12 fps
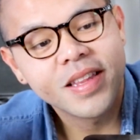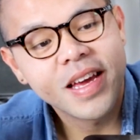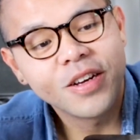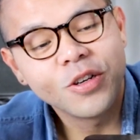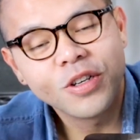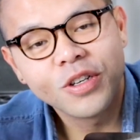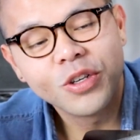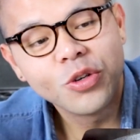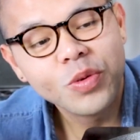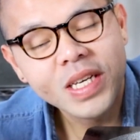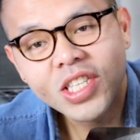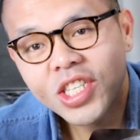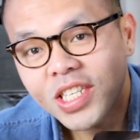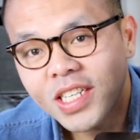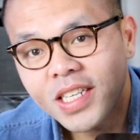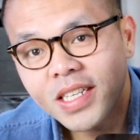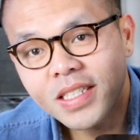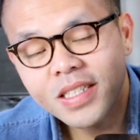That gooey
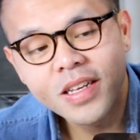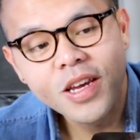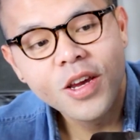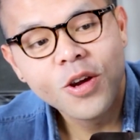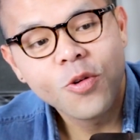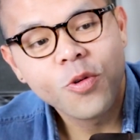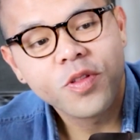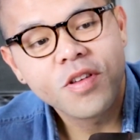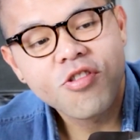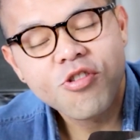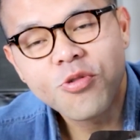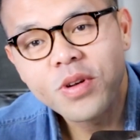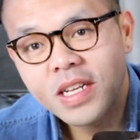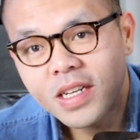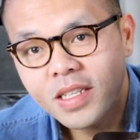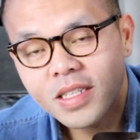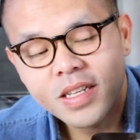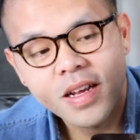cheese with the
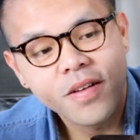chewiness